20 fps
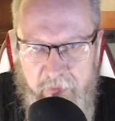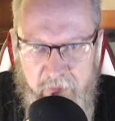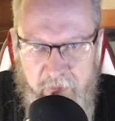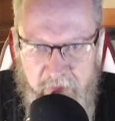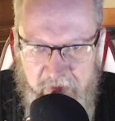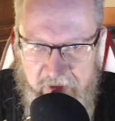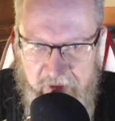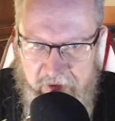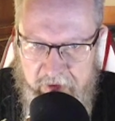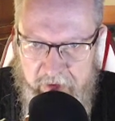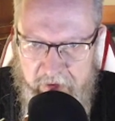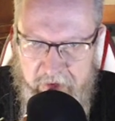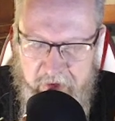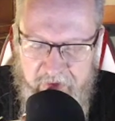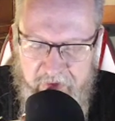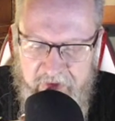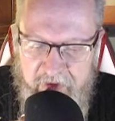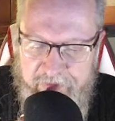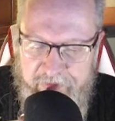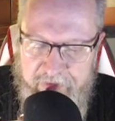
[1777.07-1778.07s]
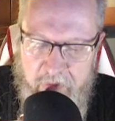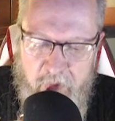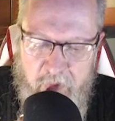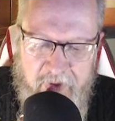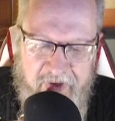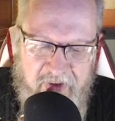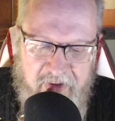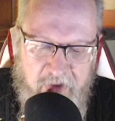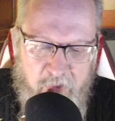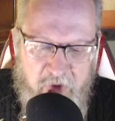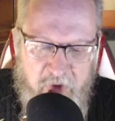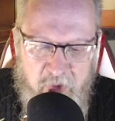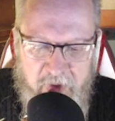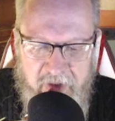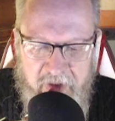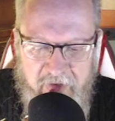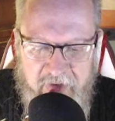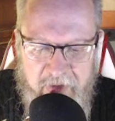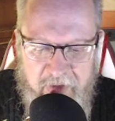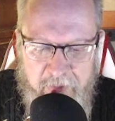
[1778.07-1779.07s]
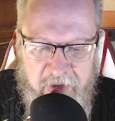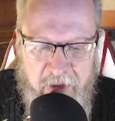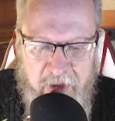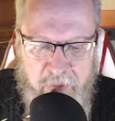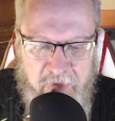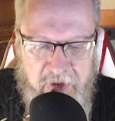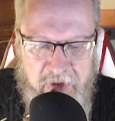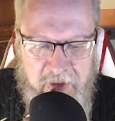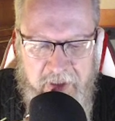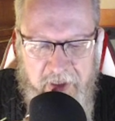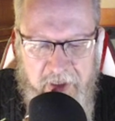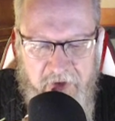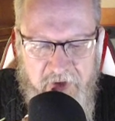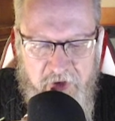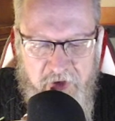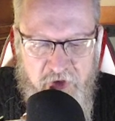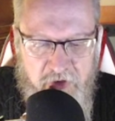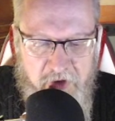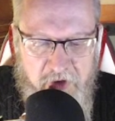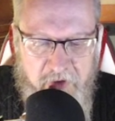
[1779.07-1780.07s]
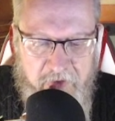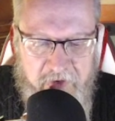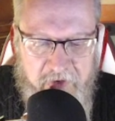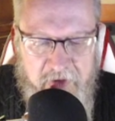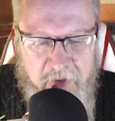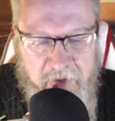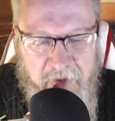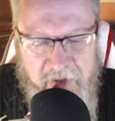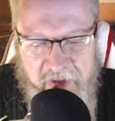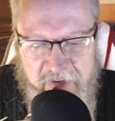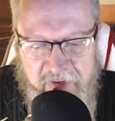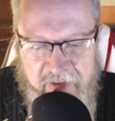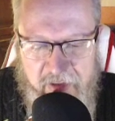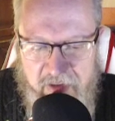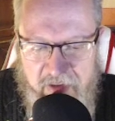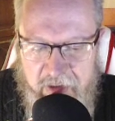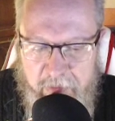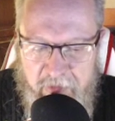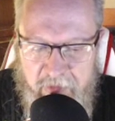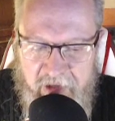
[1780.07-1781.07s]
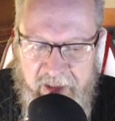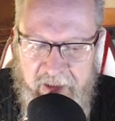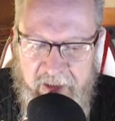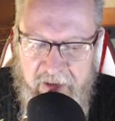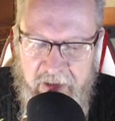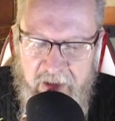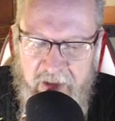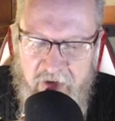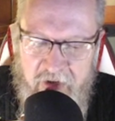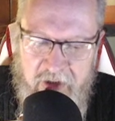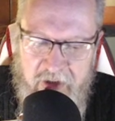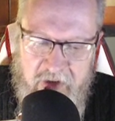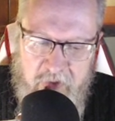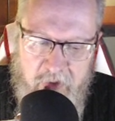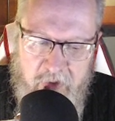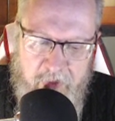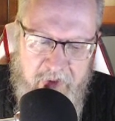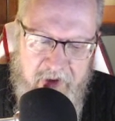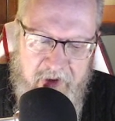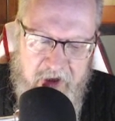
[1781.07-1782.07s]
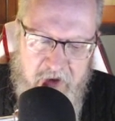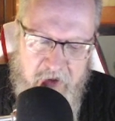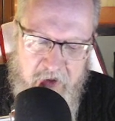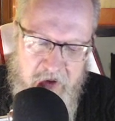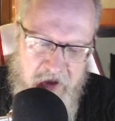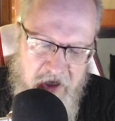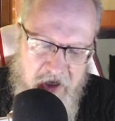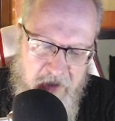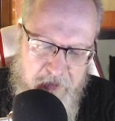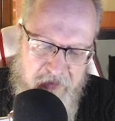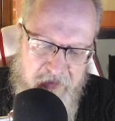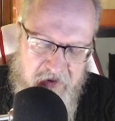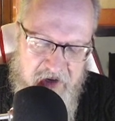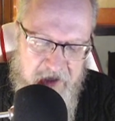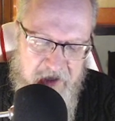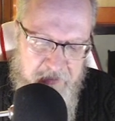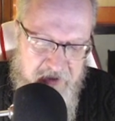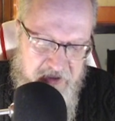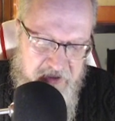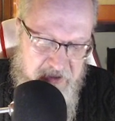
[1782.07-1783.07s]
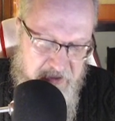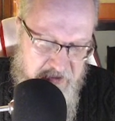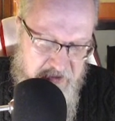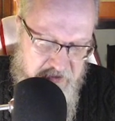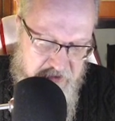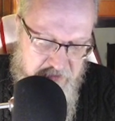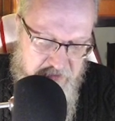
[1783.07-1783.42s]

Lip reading: And these are sort of different ways in which we can sometimes encounter truth. So in this sense, I'm reading Nietzsche as what we might call a pragmatist.